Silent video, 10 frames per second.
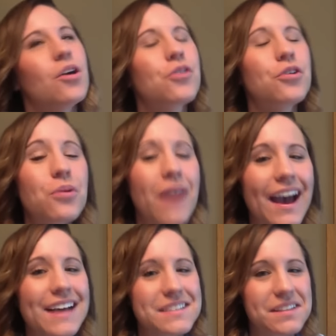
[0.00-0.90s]
Who
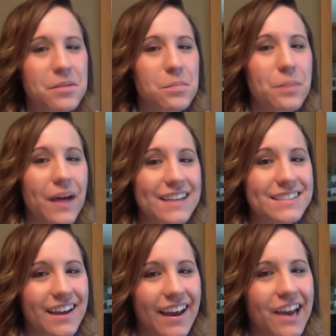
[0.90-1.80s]
has the
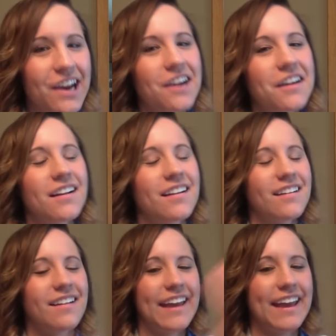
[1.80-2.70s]
best hair
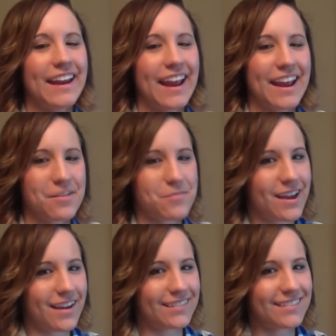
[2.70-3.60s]
in
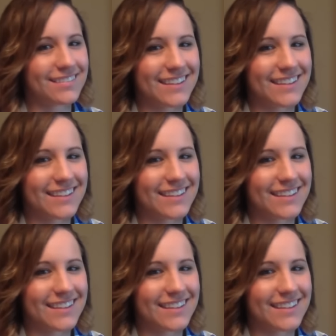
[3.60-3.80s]
anime?